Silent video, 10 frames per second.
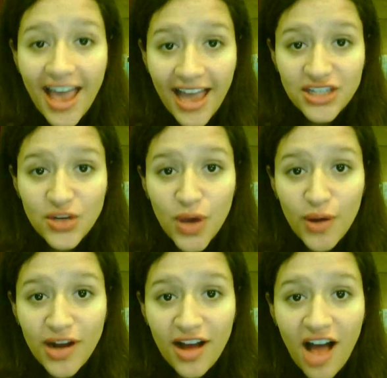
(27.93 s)

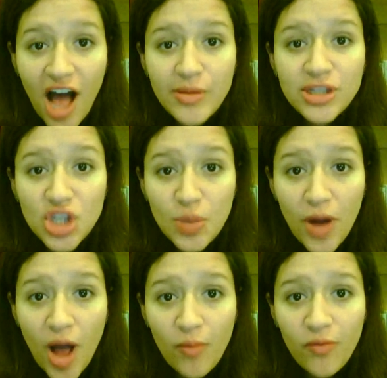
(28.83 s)
Agentquery.com is
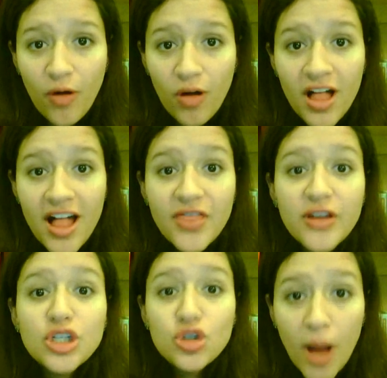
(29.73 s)
super helpful.
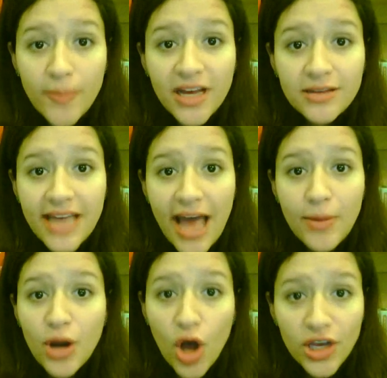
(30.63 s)
There's a drop-down
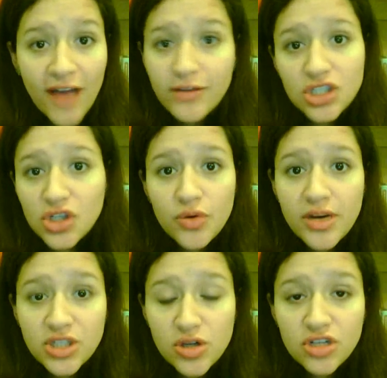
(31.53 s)
tab, and all you have to do
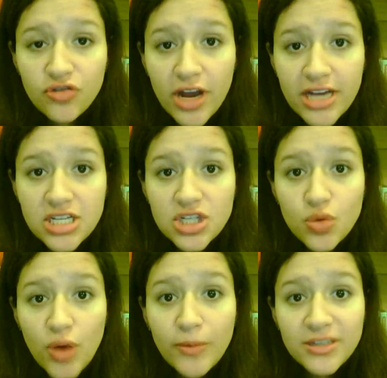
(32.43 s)
is search for agents
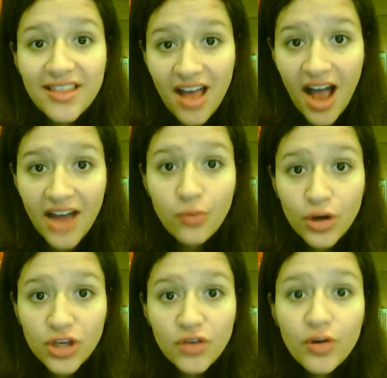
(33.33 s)
who represent the kind of
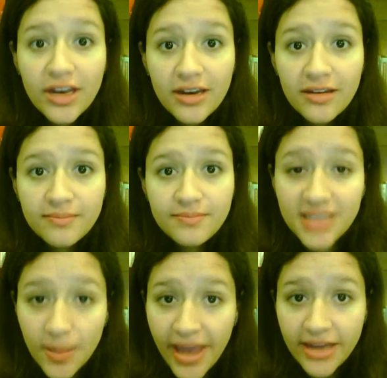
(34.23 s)
work you've written.
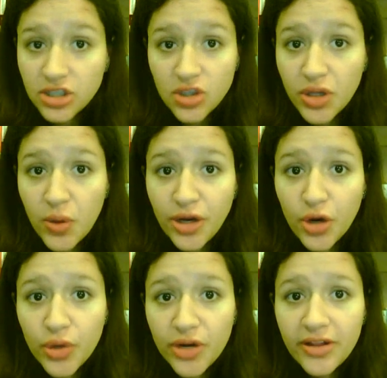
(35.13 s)
Some agents only want
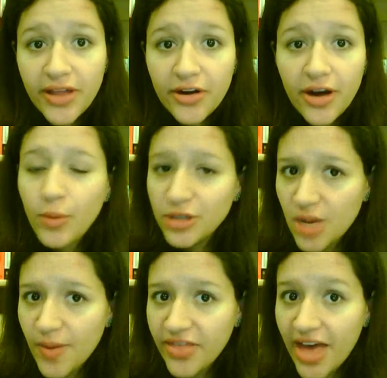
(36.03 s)
your query letter, and we'll
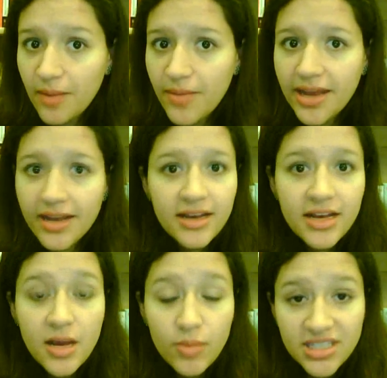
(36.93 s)
talk about that in a minute,
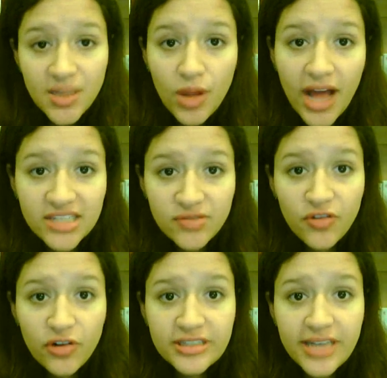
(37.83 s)
but some will ask for
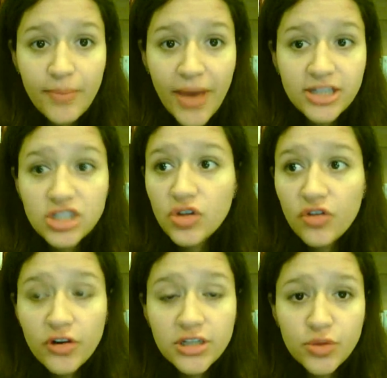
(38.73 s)
the first 10 pages of
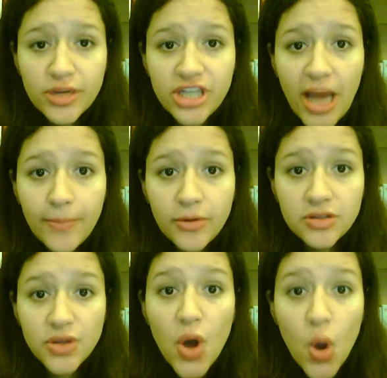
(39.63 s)
the first 3
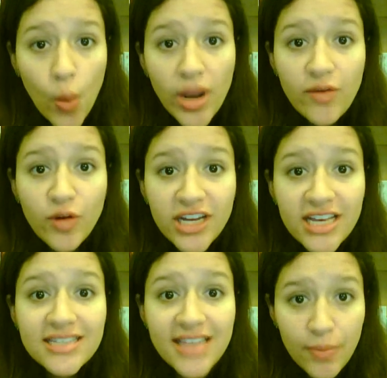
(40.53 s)
chapters. Whatever it
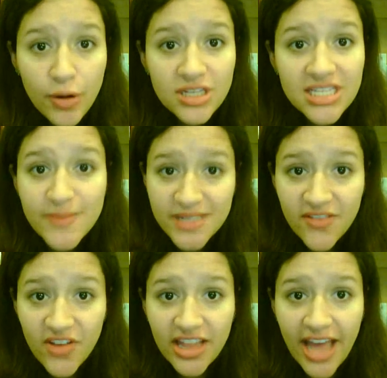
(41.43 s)
is that person
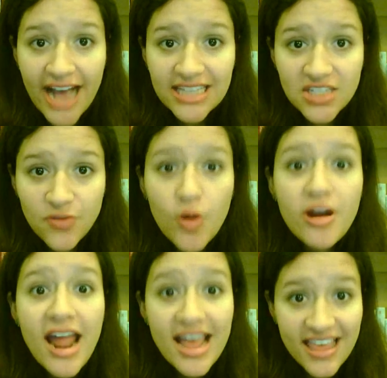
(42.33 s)
specifically asks
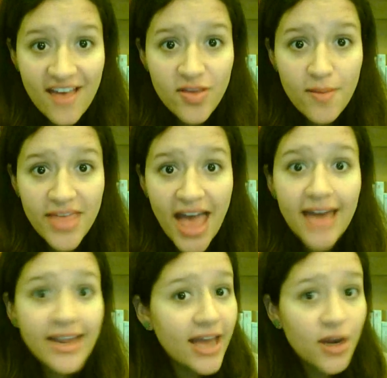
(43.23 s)
for, give them
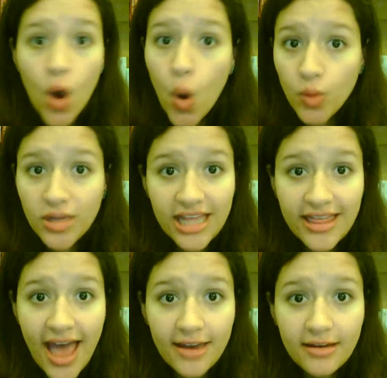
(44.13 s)
that and only
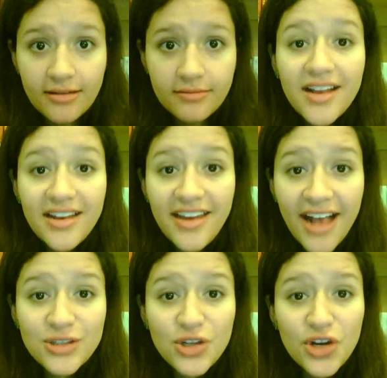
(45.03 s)
that.
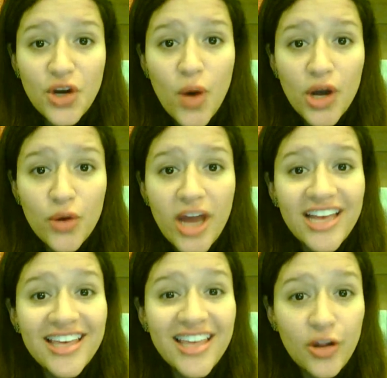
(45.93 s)
Next, you're going to want to write
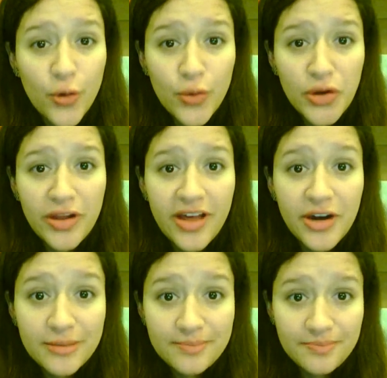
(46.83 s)
a killer query letter.